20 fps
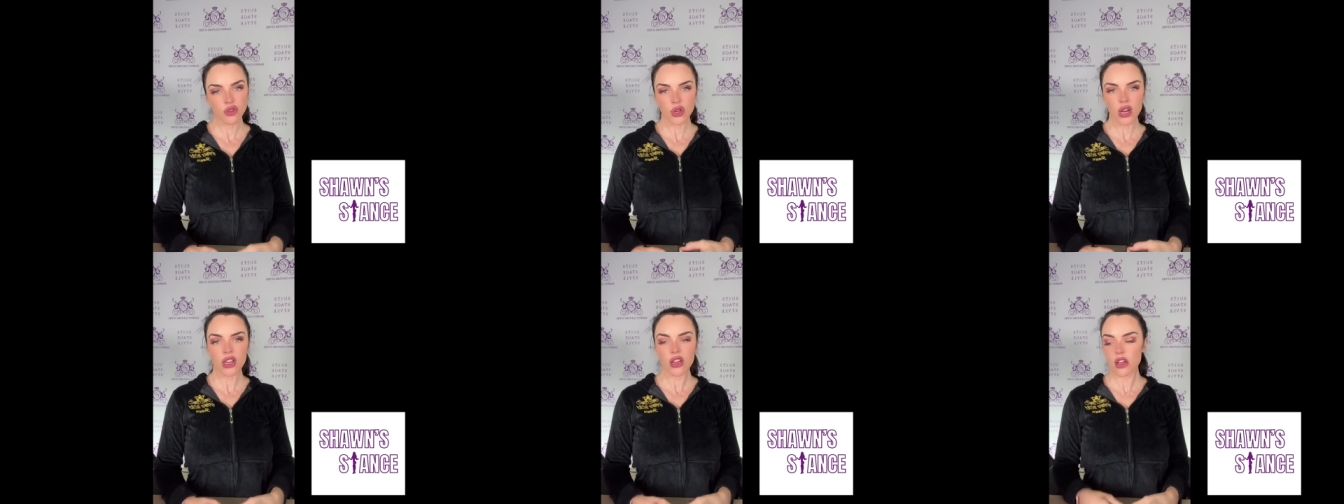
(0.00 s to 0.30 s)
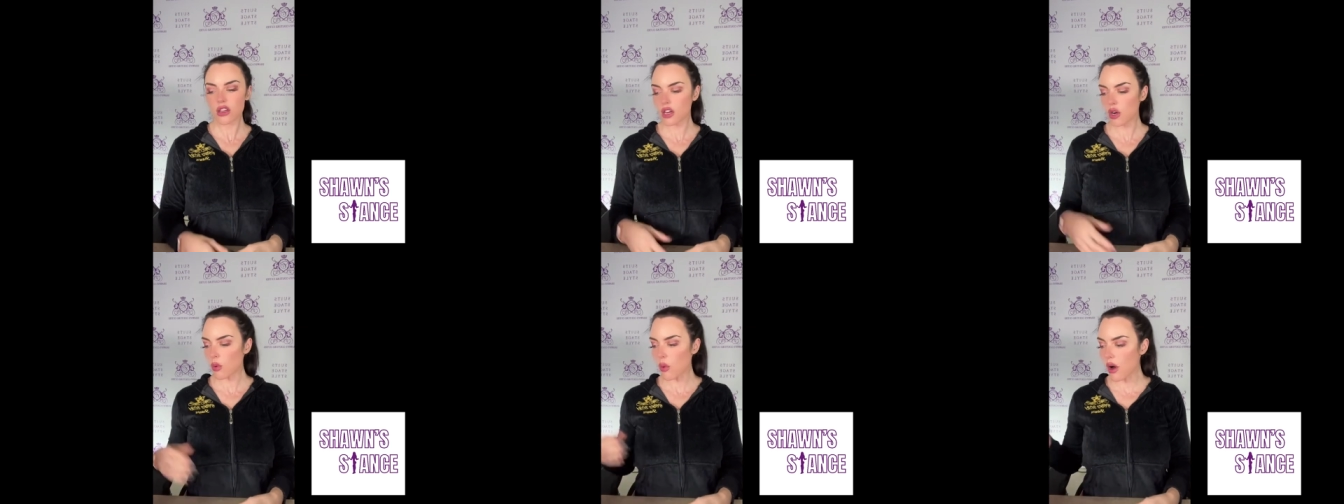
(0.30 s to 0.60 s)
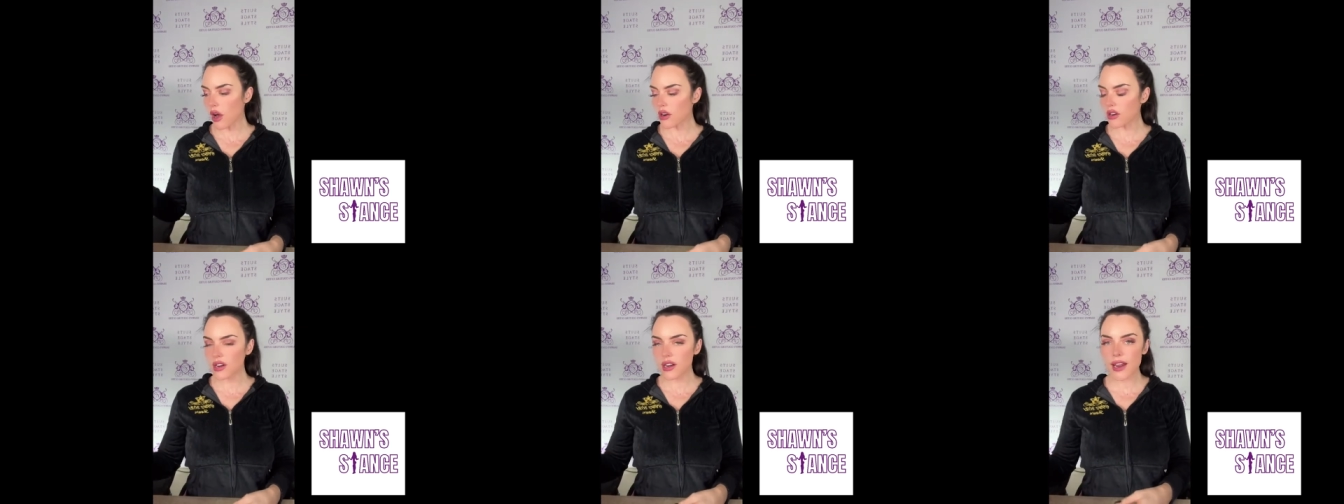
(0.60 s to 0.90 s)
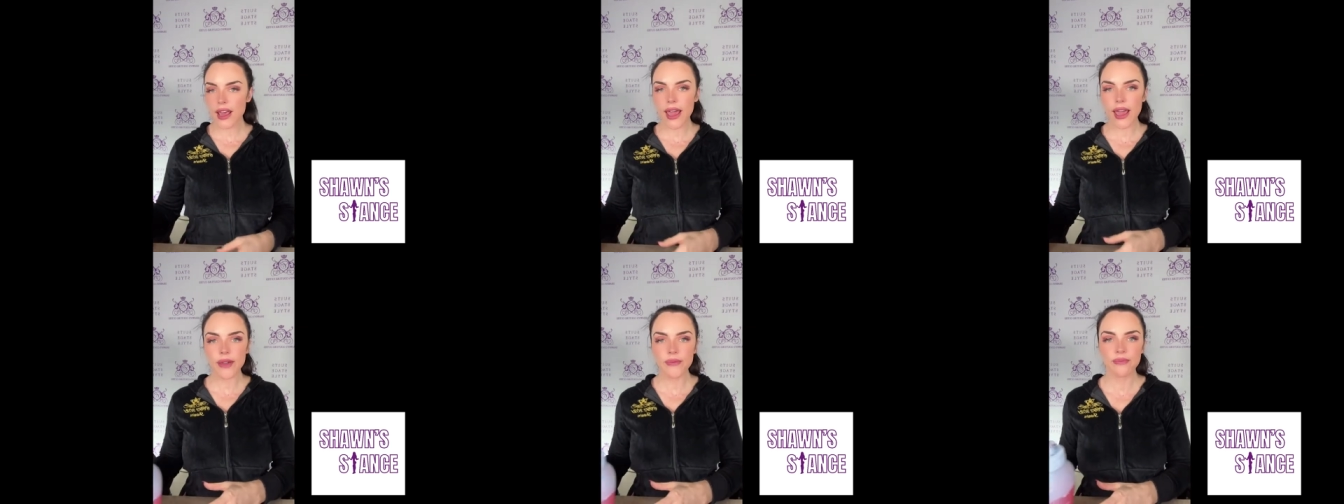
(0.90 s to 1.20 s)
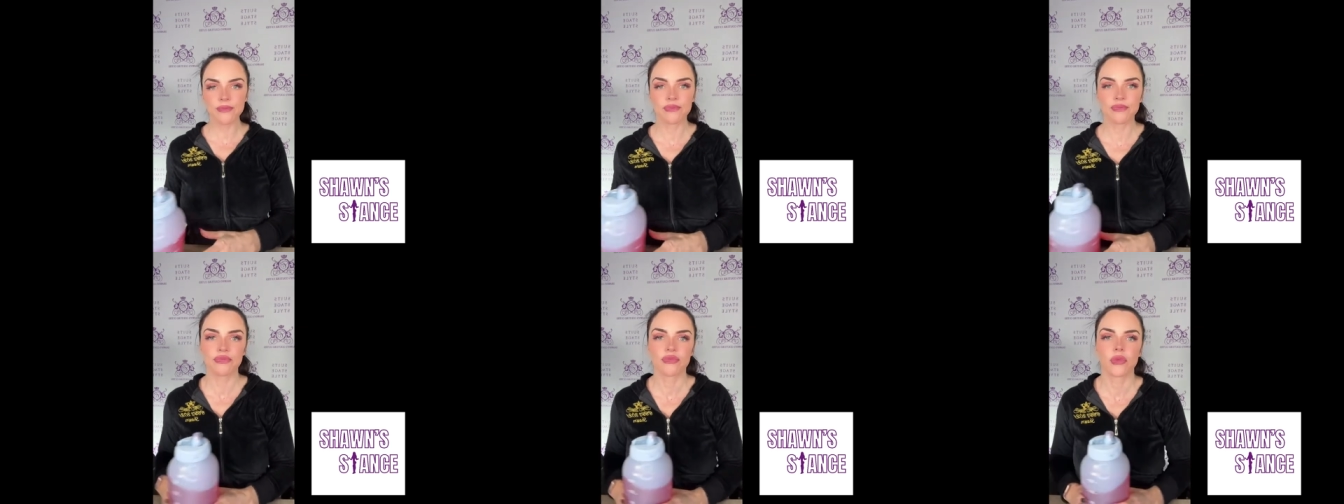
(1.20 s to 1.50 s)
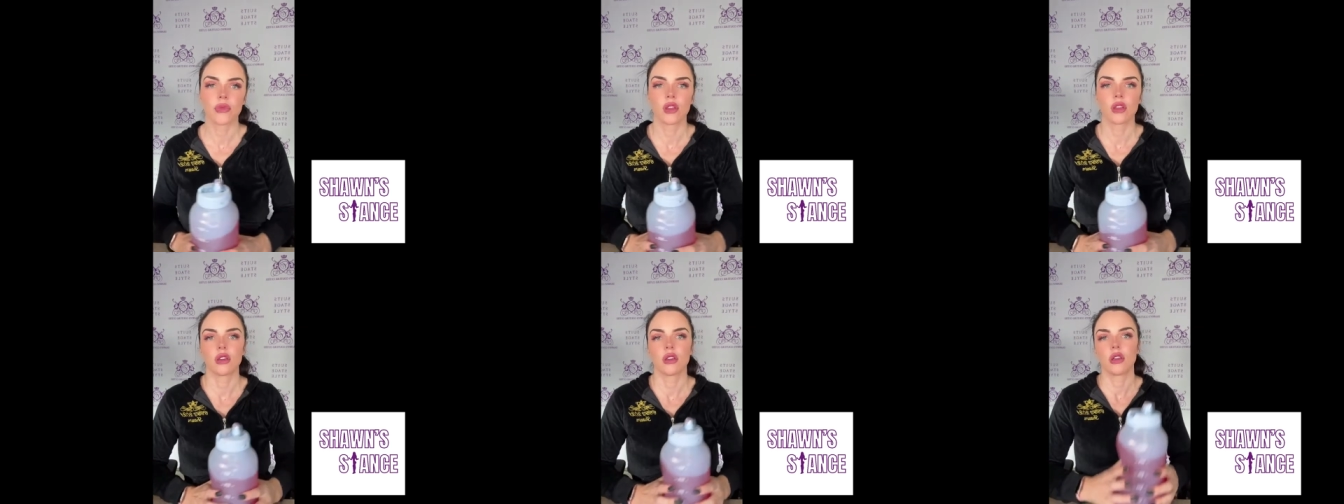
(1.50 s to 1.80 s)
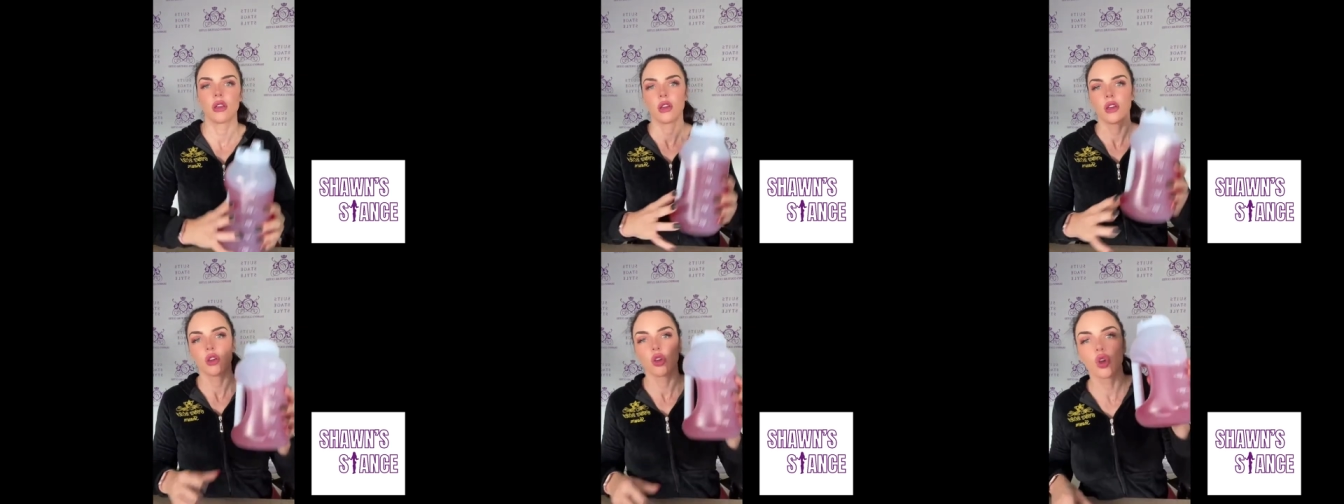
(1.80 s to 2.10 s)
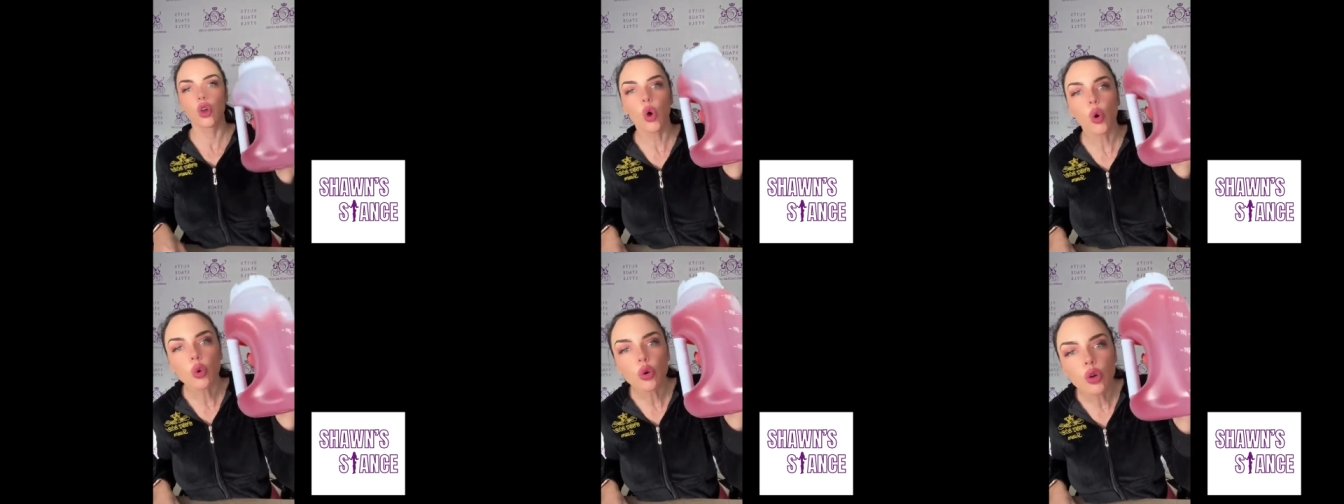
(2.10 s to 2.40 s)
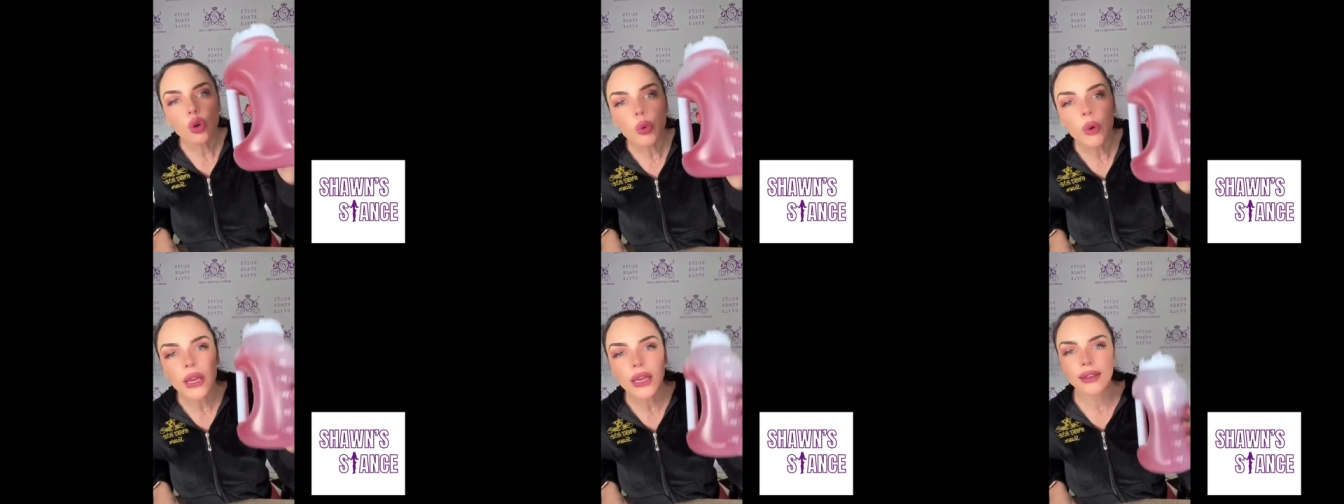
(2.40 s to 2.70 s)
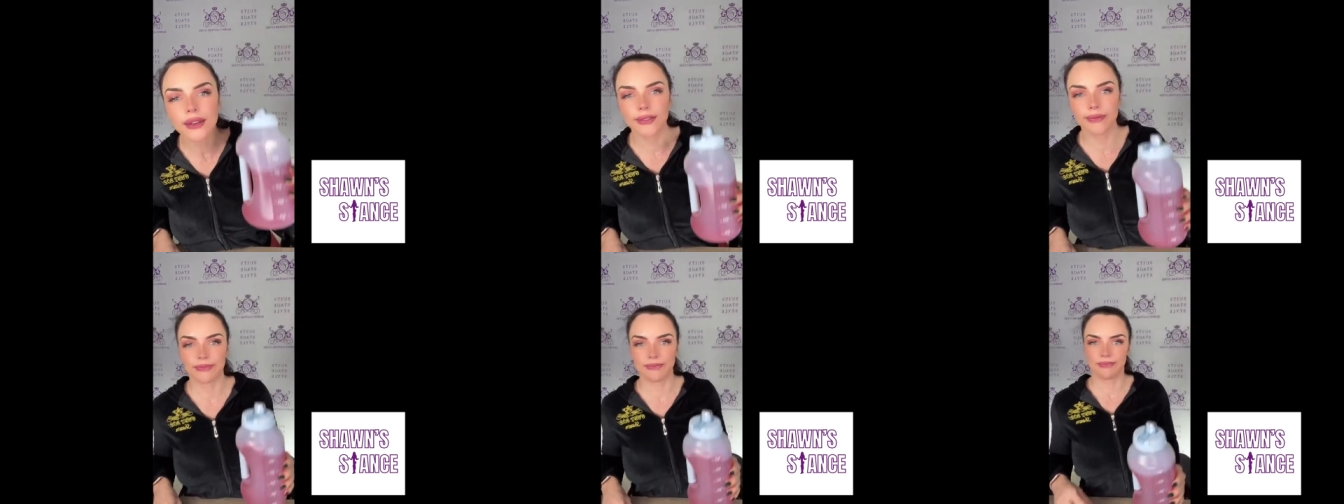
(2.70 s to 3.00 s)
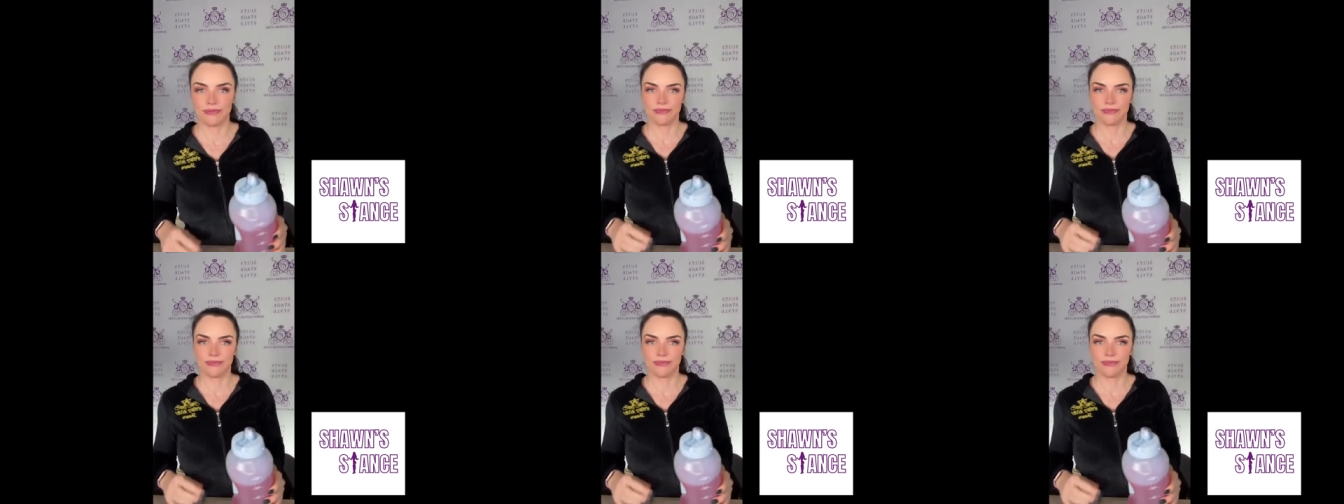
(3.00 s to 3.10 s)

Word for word: haven't drank all your water today, go do it.